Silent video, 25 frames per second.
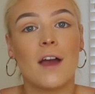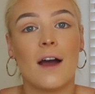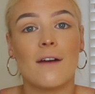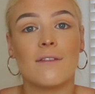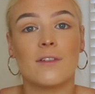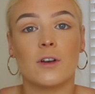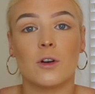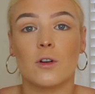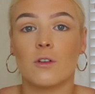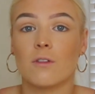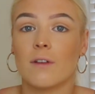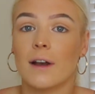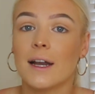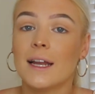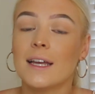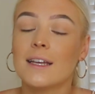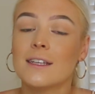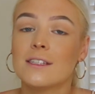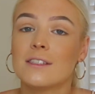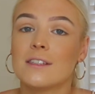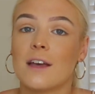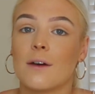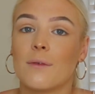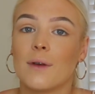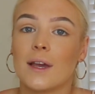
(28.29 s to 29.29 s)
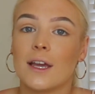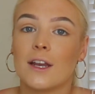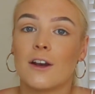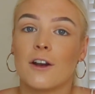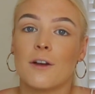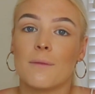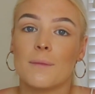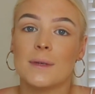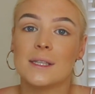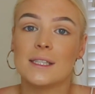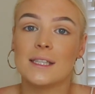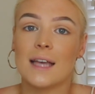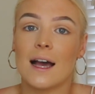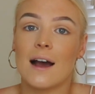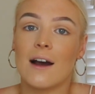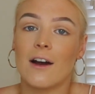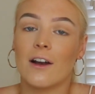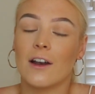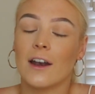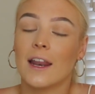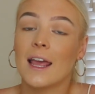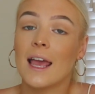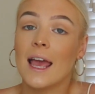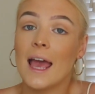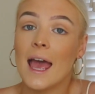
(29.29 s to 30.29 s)
haven't already so that way you don't miss out
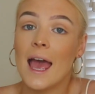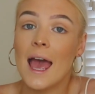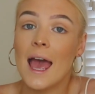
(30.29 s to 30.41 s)
on